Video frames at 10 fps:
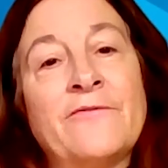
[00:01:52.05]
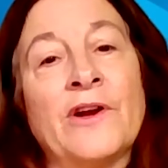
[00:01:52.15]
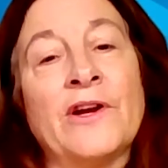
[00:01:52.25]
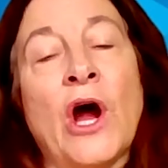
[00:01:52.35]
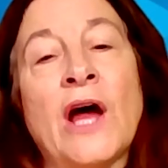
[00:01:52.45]

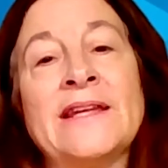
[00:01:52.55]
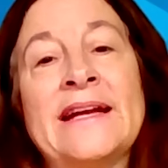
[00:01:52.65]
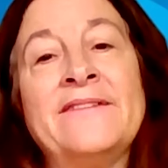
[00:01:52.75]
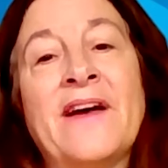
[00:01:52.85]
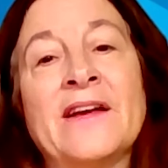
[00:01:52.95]
for an
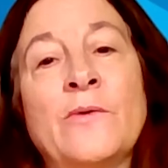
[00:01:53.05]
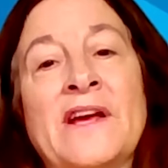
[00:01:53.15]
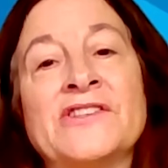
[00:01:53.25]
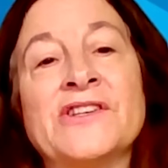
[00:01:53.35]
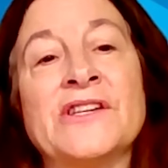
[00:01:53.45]
online
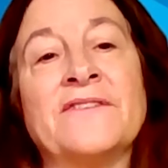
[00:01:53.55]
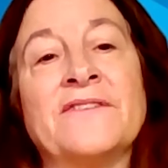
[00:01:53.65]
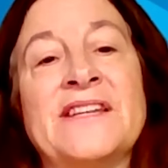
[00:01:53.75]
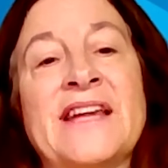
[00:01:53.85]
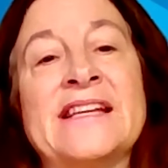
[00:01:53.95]
evaluation
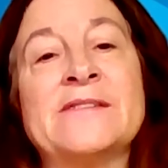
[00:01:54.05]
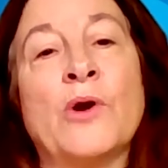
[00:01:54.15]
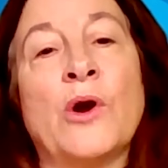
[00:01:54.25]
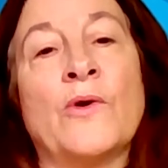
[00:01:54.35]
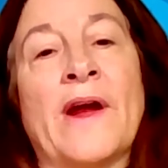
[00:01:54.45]
of today's
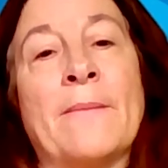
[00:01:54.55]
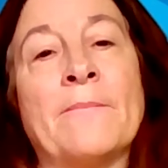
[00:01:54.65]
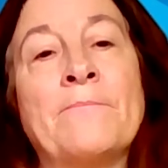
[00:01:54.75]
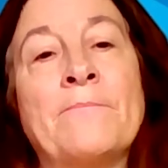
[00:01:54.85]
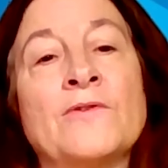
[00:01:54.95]

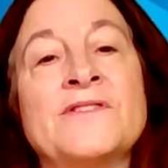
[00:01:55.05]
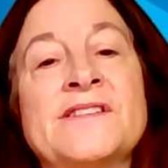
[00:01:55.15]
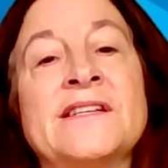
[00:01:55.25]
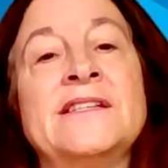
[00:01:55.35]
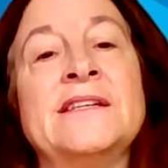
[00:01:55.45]
program
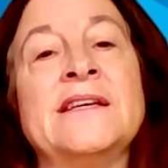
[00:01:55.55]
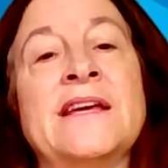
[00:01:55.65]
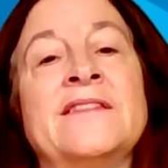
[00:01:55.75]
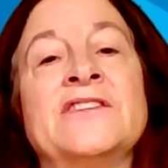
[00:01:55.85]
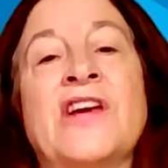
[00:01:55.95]
posted
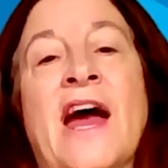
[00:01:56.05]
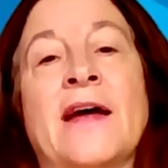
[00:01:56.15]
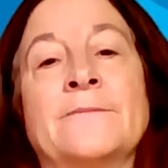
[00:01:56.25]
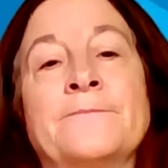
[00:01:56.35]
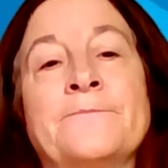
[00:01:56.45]
in the
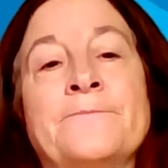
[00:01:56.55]
chat.